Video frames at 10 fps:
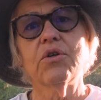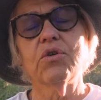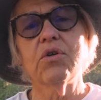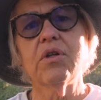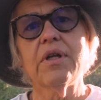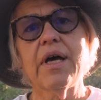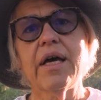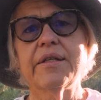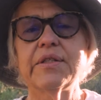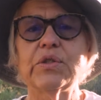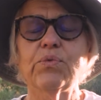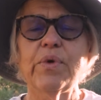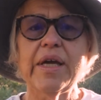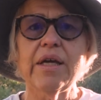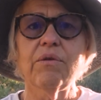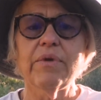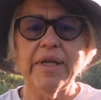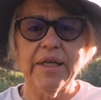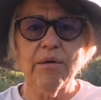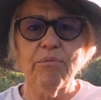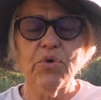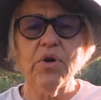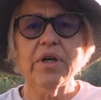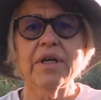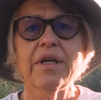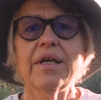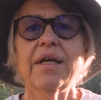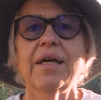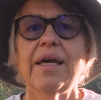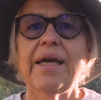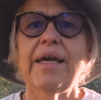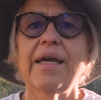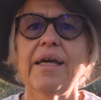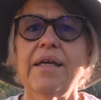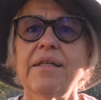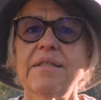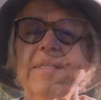girl on a swing reading a book, and